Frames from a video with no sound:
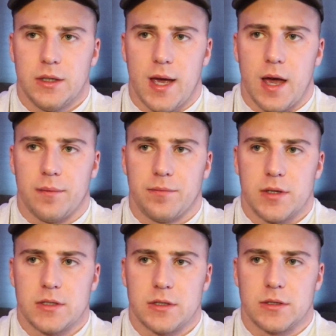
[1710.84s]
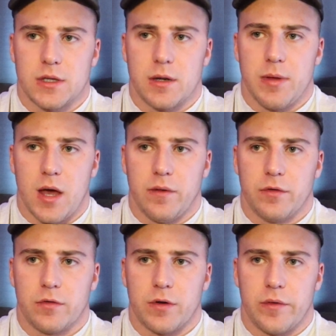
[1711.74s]
Yeah, this is going to be
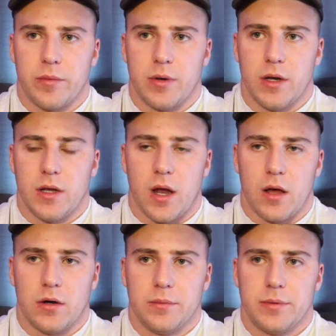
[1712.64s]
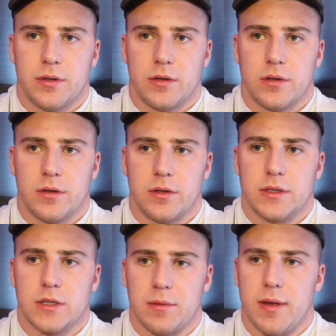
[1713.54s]
helpful for everybody, and I hope
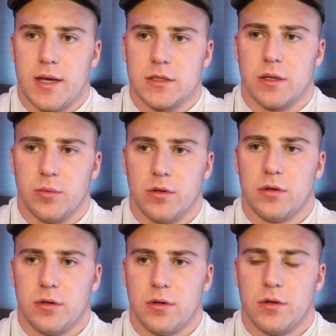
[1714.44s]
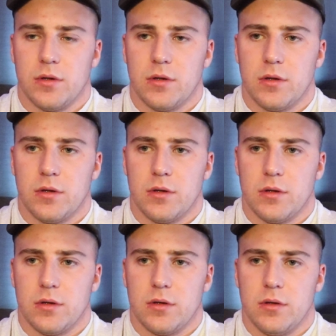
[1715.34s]
this can make someone
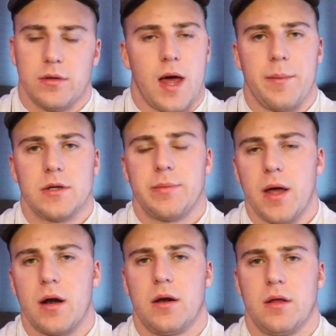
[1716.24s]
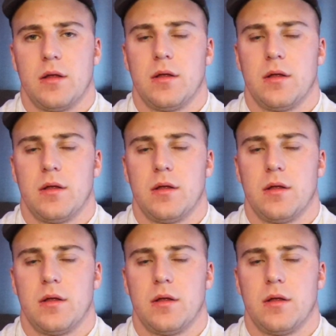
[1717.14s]
do that much better.